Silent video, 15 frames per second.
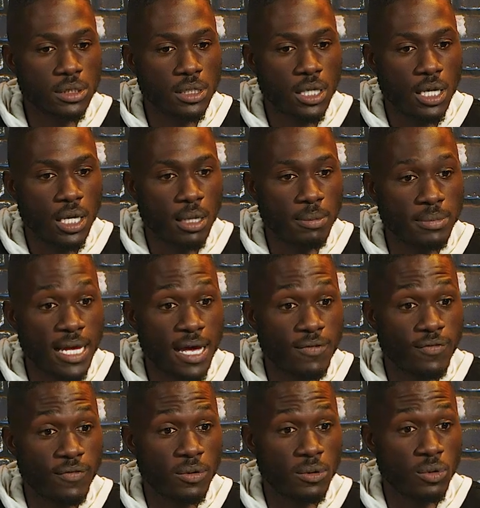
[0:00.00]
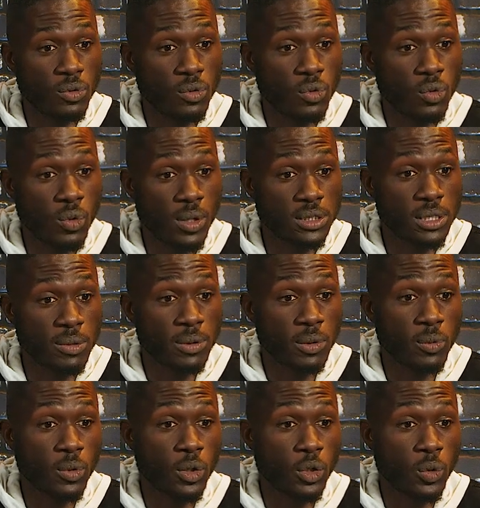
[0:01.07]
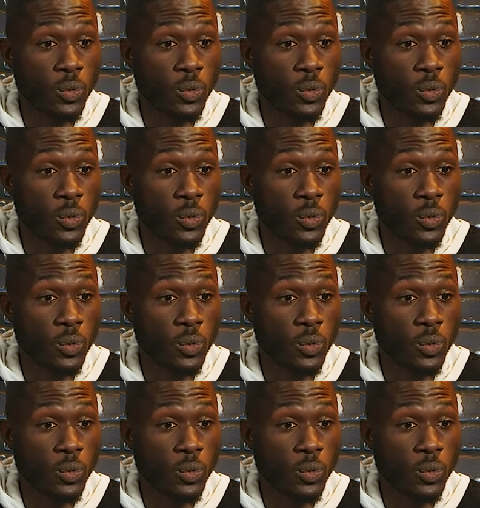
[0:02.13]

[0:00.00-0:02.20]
Now, who else I would work